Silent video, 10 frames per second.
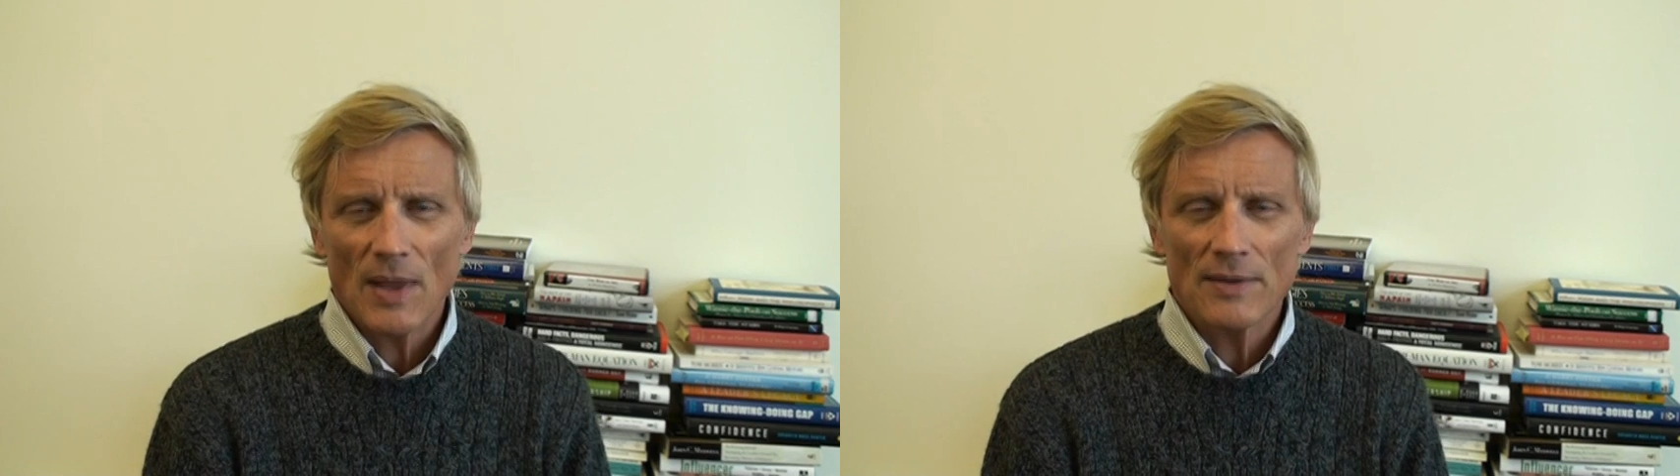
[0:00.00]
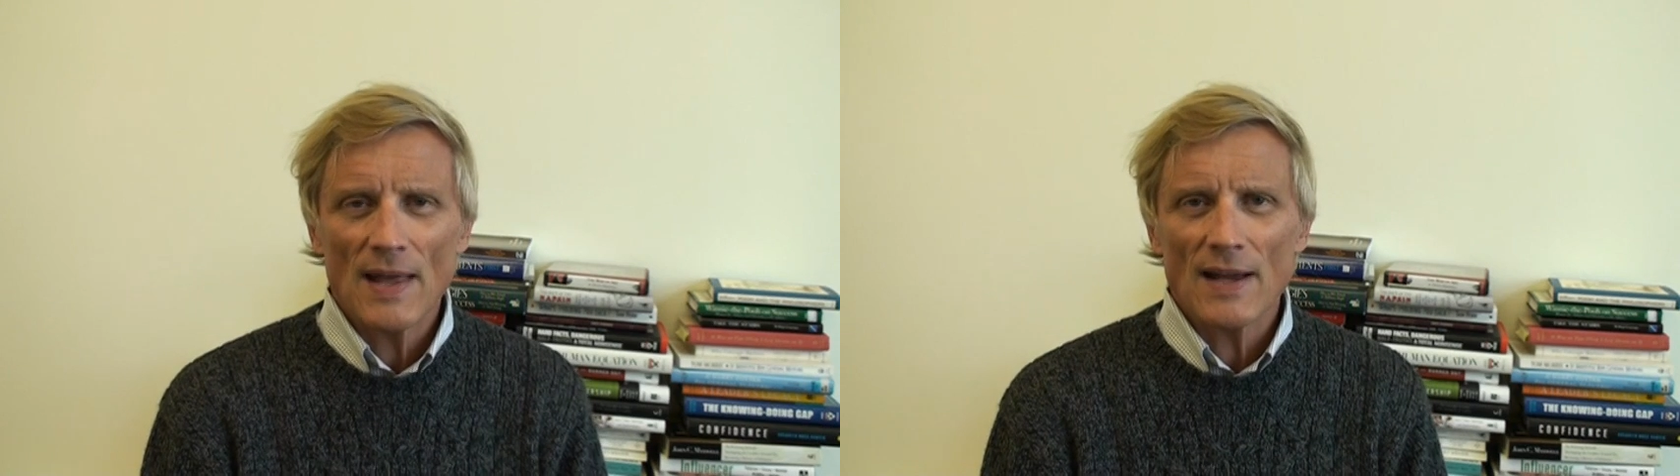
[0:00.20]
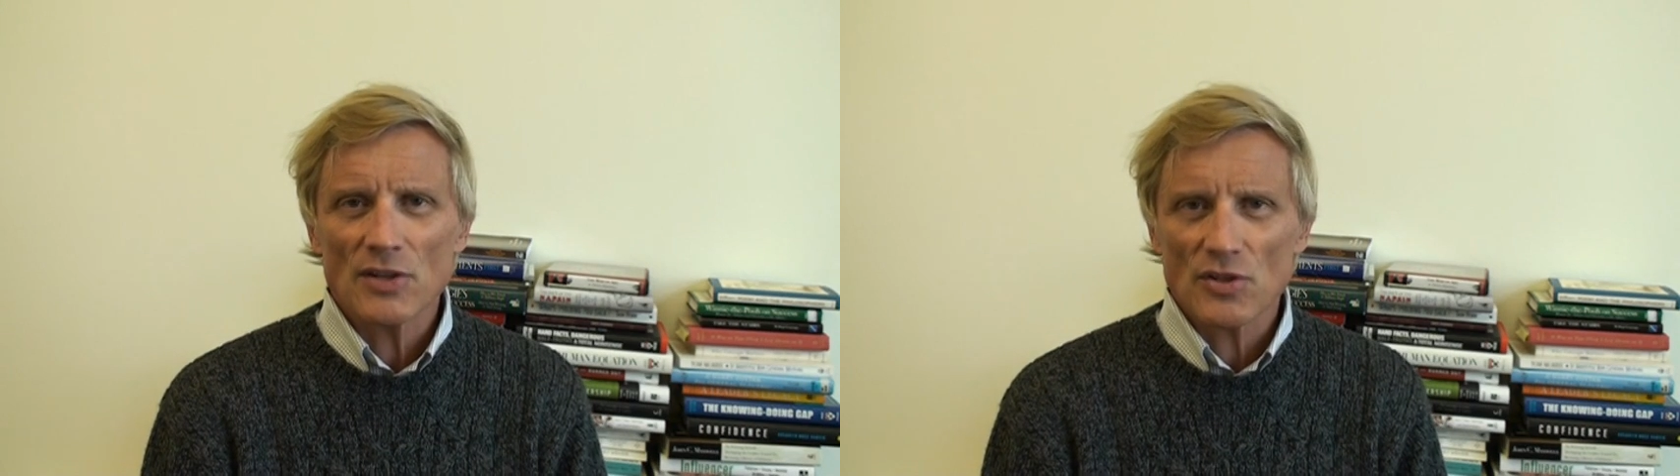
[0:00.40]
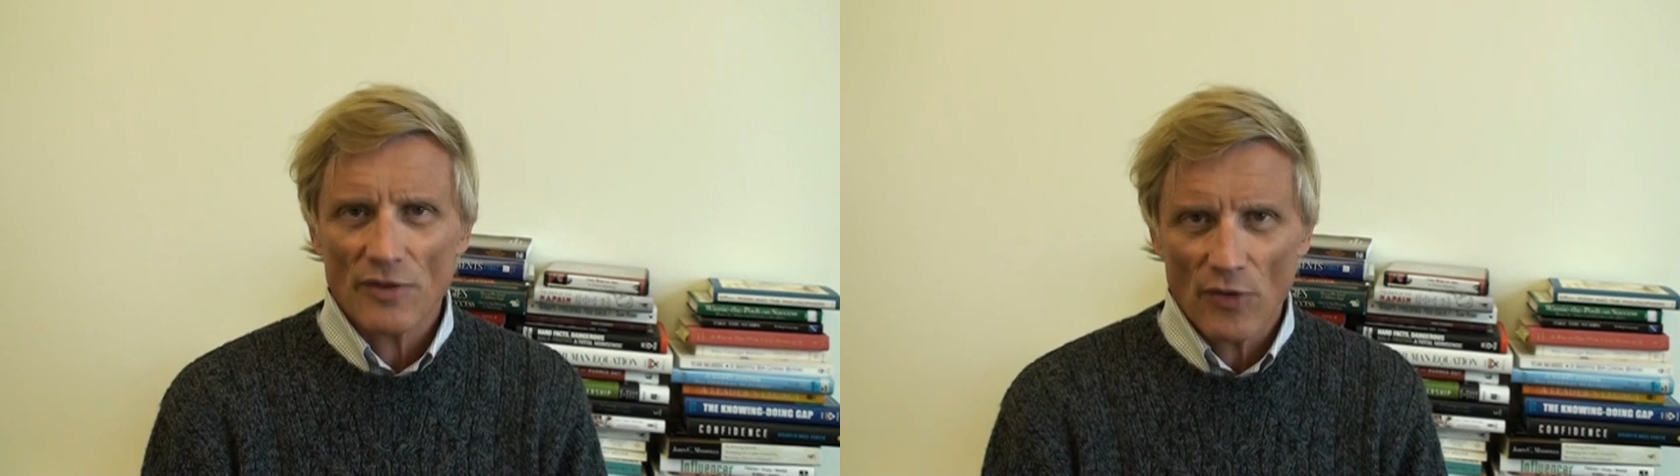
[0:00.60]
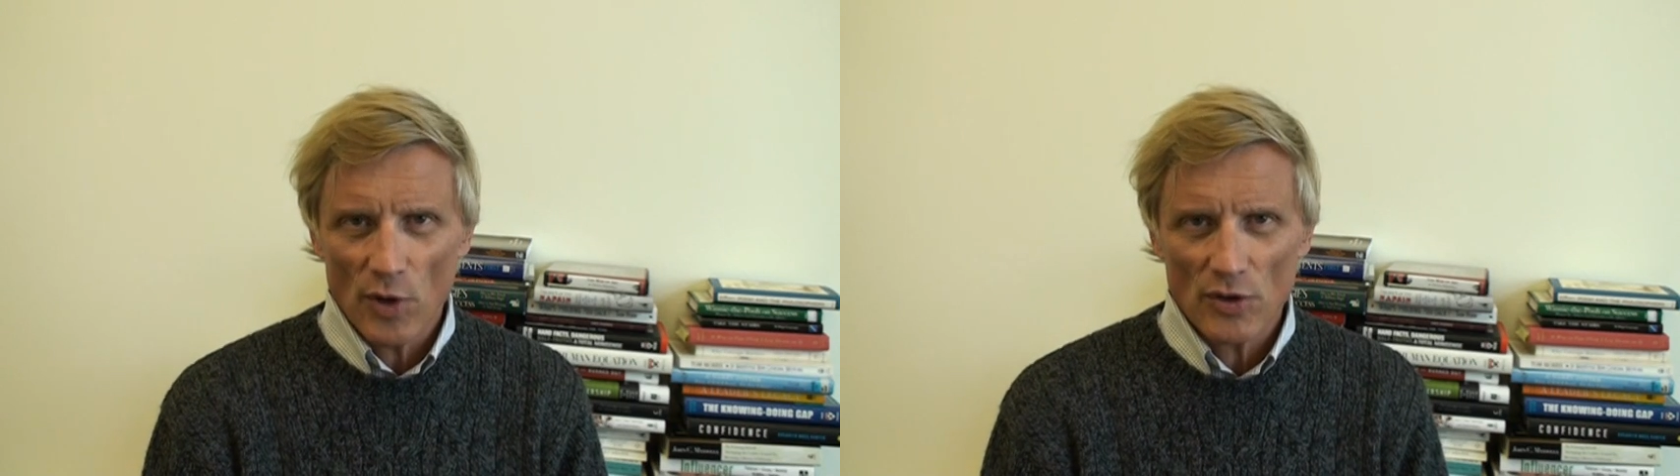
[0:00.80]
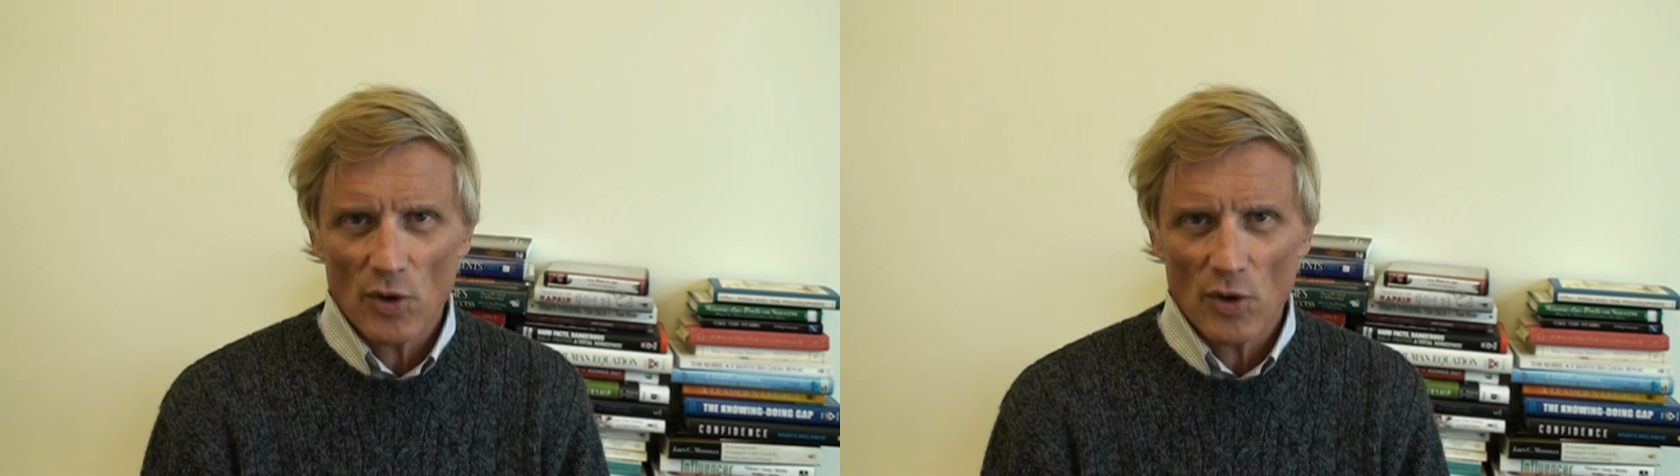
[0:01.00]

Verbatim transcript: and that is the fourth